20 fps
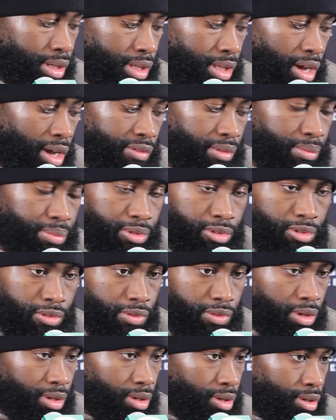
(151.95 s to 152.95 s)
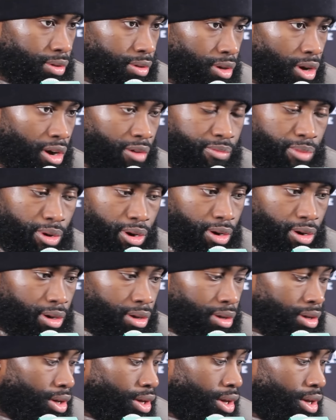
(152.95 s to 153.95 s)
You know, I've improved off ball,
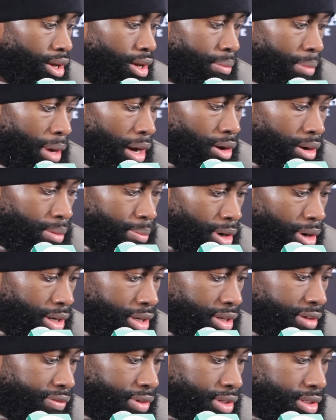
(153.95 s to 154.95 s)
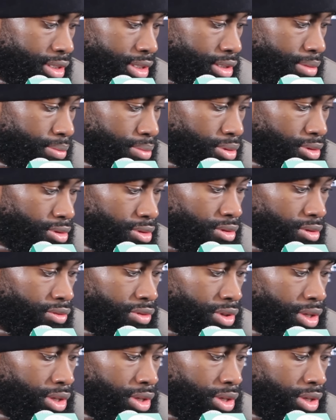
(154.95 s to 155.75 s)
my on ball defense has improved.